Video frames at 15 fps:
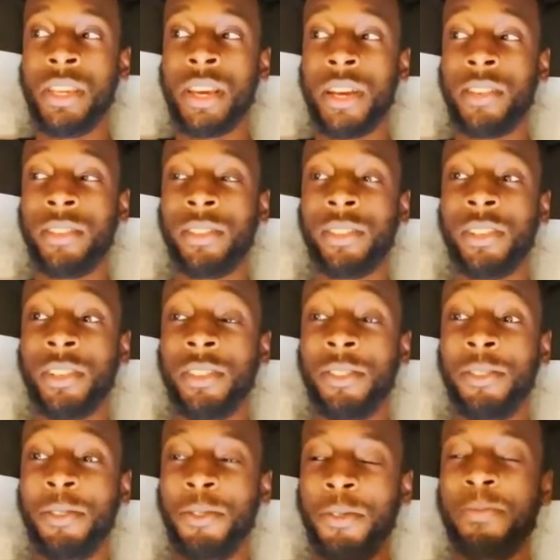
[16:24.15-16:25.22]
Yes,
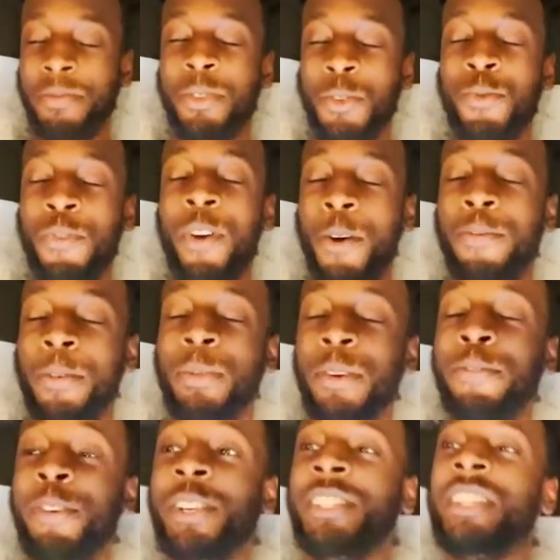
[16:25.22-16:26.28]
because you felt from the
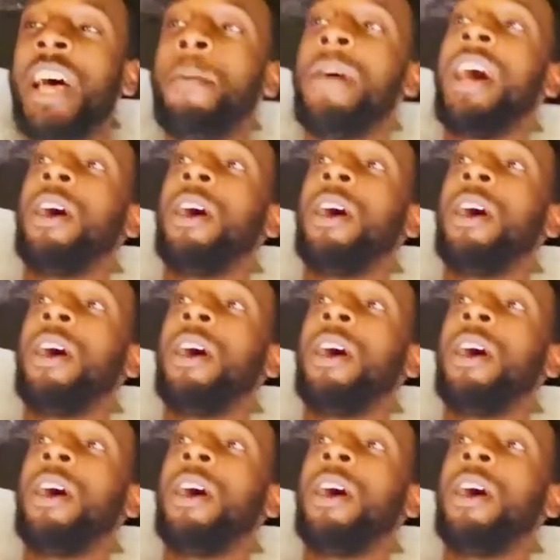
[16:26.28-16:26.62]
first time